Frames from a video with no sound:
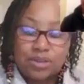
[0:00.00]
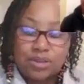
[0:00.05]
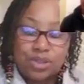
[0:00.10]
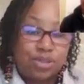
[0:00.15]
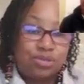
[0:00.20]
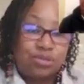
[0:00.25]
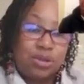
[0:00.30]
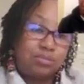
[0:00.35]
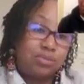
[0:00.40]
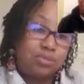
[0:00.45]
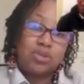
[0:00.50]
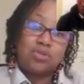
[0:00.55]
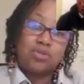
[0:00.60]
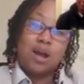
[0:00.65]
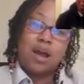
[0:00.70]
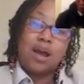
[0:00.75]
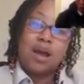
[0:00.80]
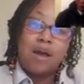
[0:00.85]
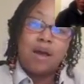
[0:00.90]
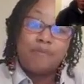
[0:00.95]
Shoot,
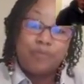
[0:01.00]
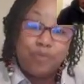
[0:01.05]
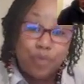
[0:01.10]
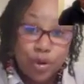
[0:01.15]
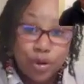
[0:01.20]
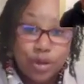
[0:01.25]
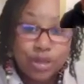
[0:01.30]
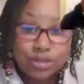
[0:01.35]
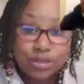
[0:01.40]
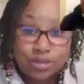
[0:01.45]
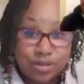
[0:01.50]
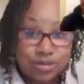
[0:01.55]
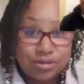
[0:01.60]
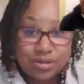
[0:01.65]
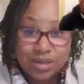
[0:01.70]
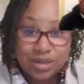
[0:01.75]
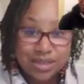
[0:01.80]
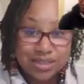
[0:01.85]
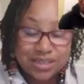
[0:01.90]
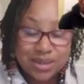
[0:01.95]
I'm 42
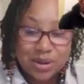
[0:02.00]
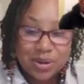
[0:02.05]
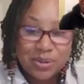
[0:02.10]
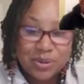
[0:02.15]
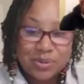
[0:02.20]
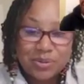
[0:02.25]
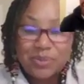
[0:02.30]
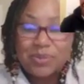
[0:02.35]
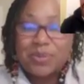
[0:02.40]
years old.